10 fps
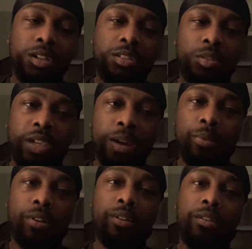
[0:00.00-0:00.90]
So
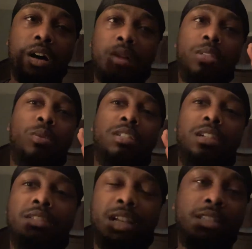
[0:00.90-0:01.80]
Kimber, obviously, once he
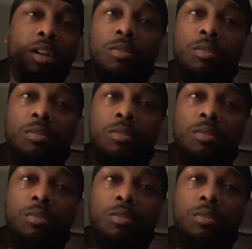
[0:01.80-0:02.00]
hears that, he's like,